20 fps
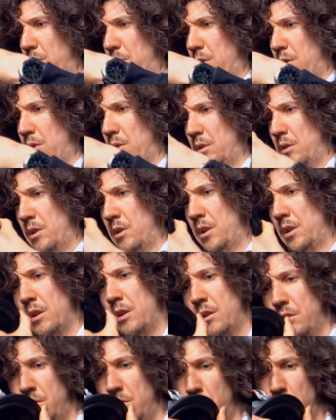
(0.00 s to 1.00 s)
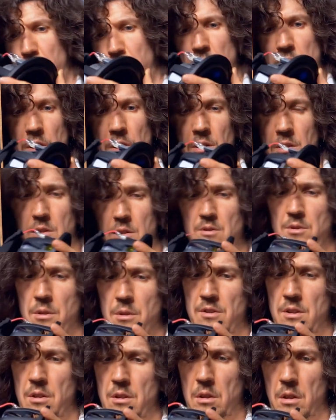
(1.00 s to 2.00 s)
So friends,
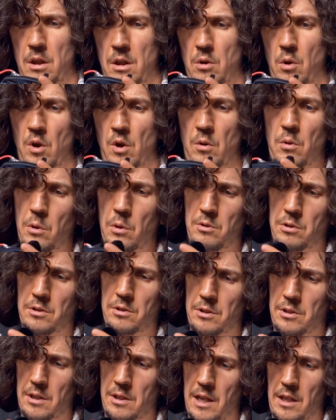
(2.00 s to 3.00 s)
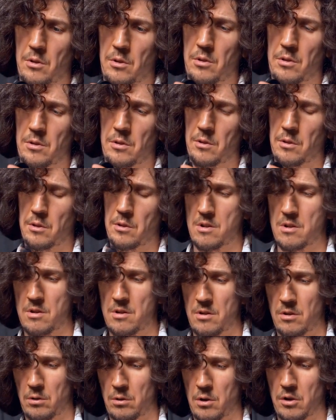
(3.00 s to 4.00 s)
listen, it all looks the same,
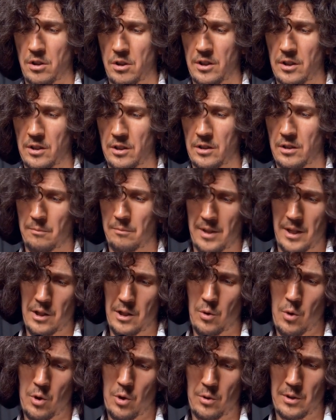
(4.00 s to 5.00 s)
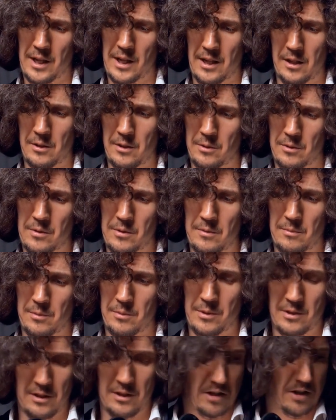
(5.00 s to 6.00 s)
also handmade, all that.
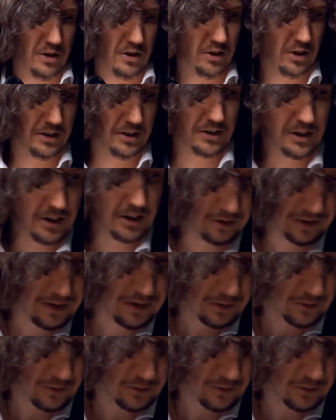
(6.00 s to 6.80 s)
Six.